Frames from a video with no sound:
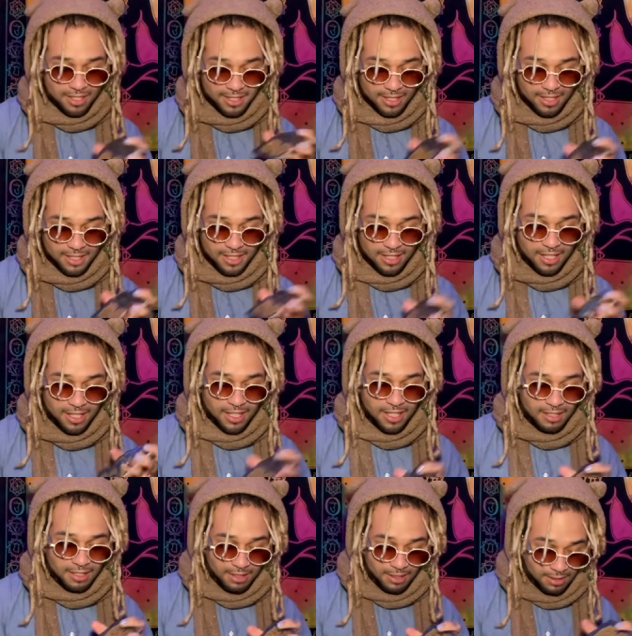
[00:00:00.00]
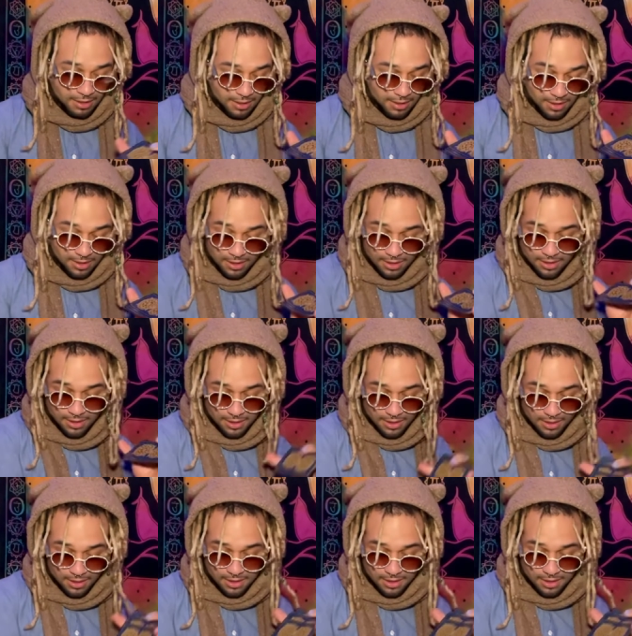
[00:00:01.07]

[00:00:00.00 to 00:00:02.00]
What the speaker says: [no speech]